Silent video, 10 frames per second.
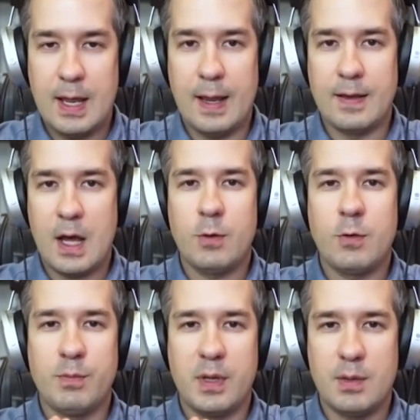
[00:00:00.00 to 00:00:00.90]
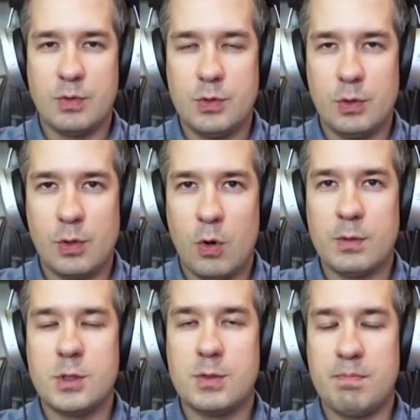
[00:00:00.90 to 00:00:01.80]
And now you'll be able to
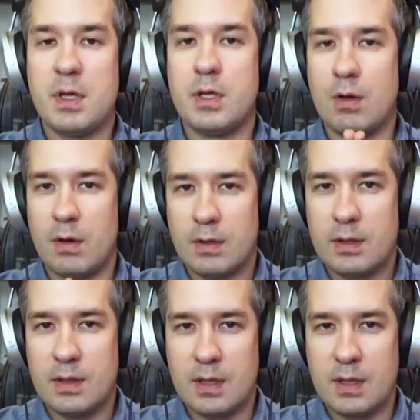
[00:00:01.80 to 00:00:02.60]
go beyond